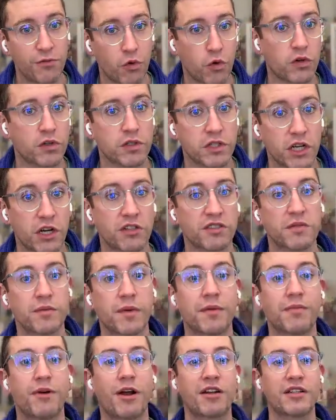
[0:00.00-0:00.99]
four yarns that
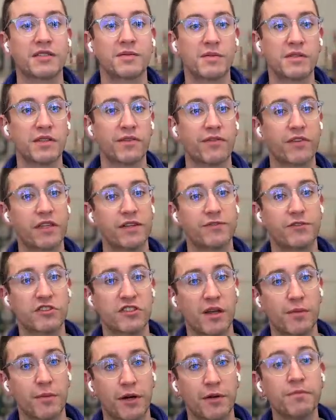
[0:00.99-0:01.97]
we brought in specifically for
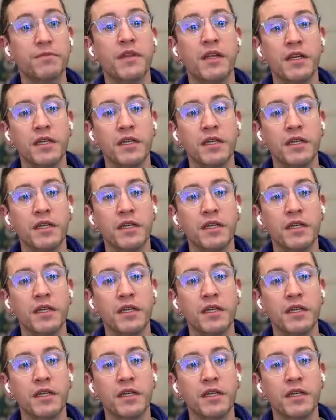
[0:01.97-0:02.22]
summer.